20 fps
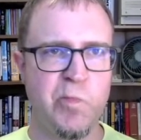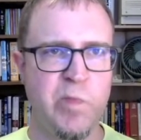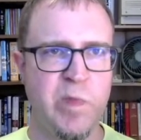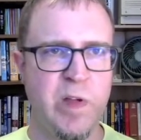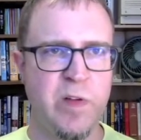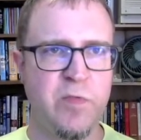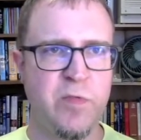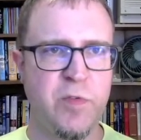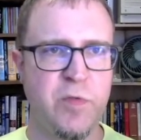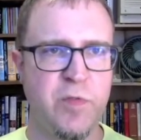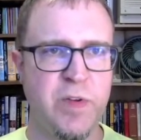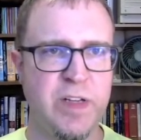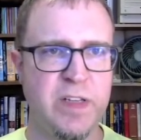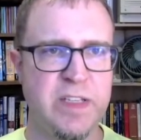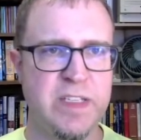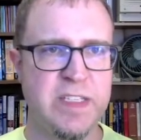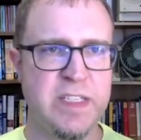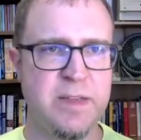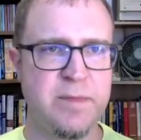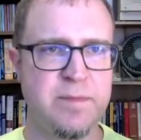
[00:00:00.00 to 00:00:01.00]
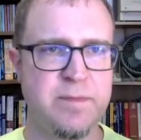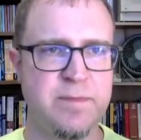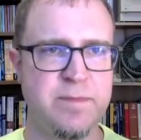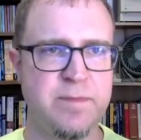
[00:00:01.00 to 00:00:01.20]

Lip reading: and for realism,